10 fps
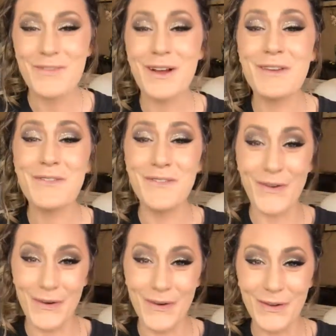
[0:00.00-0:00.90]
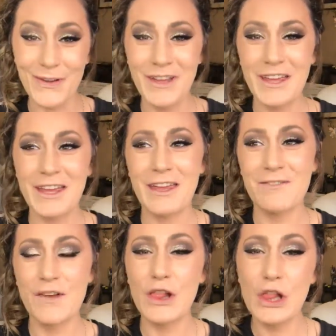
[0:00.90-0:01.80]
very full
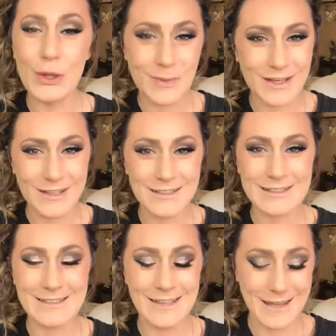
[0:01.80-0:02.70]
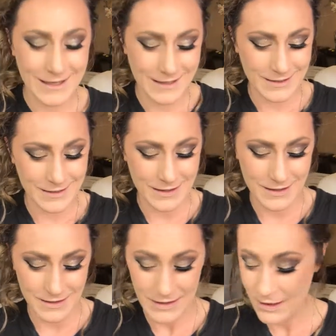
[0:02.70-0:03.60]
and voluminous, and
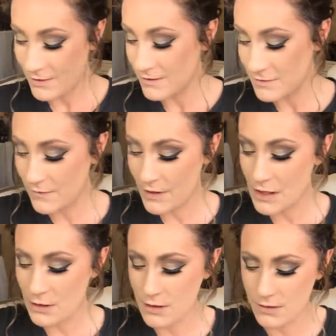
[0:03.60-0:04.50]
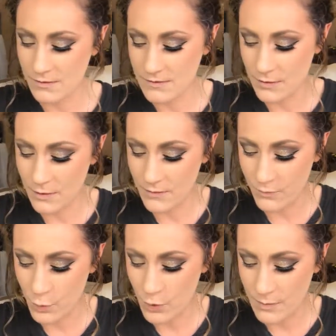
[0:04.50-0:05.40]
they're also very long, so I'm
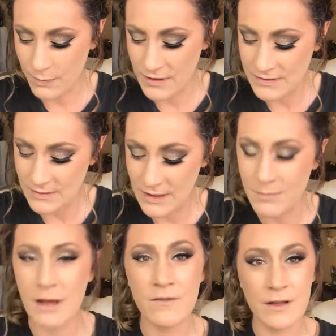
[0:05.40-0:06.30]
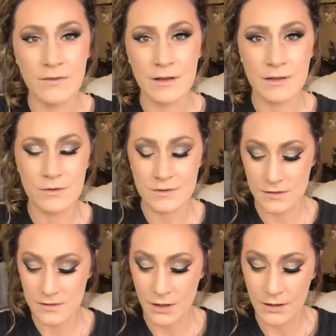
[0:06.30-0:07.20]
quite pleased with them. I've never
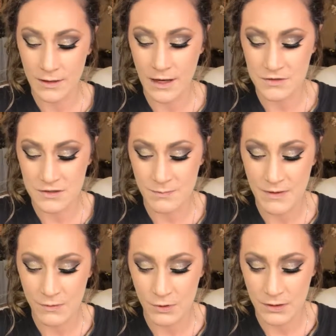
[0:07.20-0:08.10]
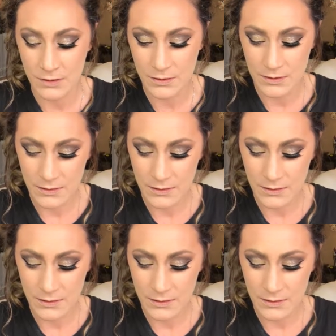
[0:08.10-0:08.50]
used Tarte lashes before,